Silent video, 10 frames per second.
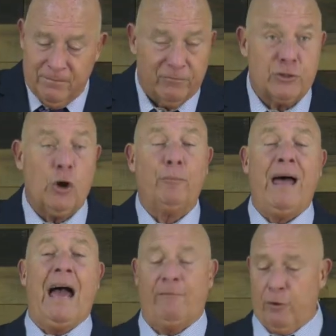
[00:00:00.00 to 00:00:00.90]
Job
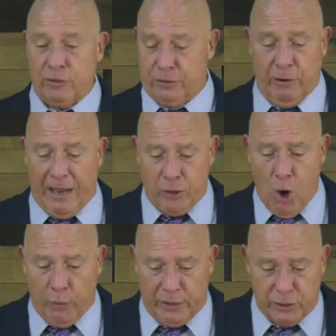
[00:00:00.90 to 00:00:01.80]
9, verse 2, I
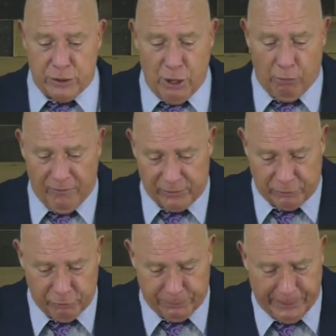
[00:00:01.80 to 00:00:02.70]
know it is so of a
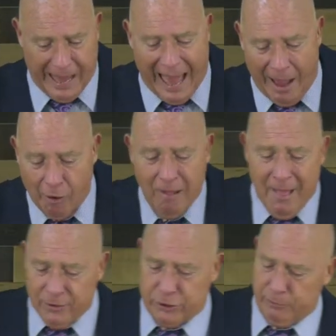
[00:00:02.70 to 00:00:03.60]
truth, but how
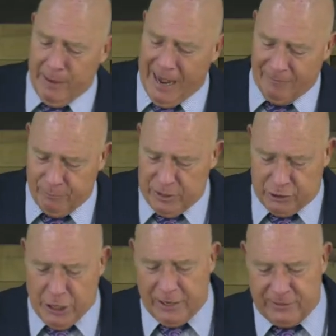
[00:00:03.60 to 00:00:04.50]
should man be
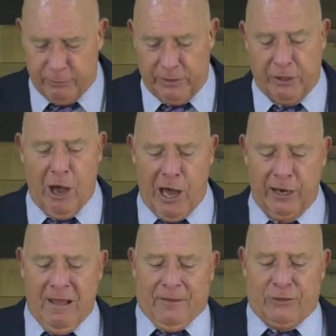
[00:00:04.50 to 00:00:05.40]
just with God?